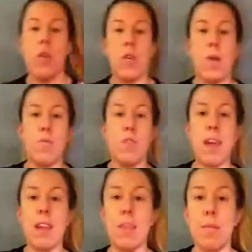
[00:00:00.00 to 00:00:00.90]
So I'm just
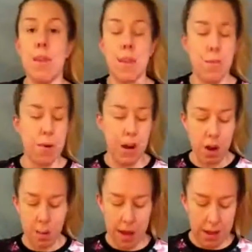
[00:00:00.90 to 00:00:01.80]
taking some of this and putting it
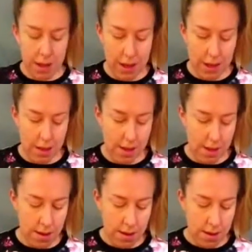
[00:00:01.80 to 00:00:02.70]
on my lids.
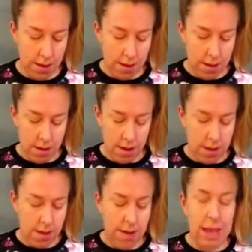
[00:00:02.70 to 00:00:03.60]

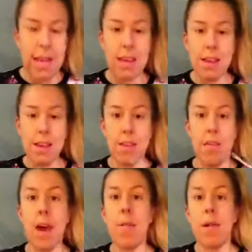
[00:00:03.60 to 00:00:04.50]
This is the
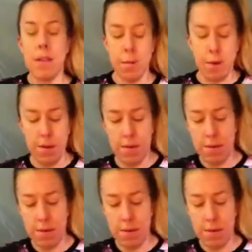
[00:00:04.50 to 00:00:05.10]
E65 by Sigma.